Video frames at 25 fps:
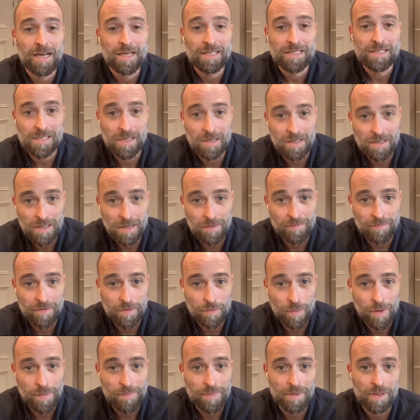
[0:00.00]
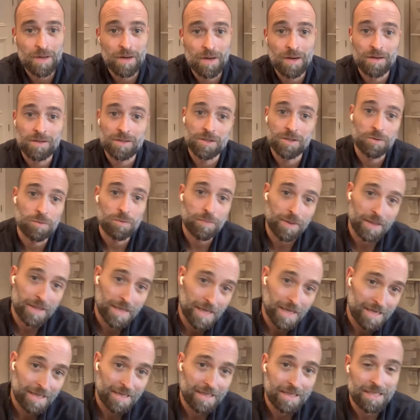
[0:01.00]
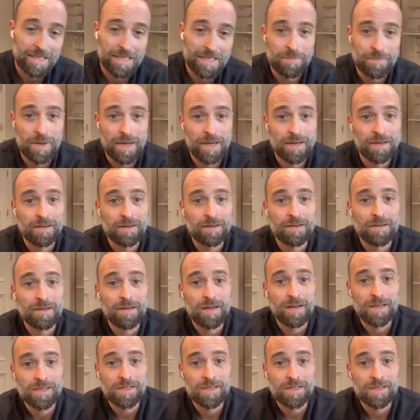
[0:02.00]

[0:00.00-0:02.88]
signed up for the webinar, you'll be getting an email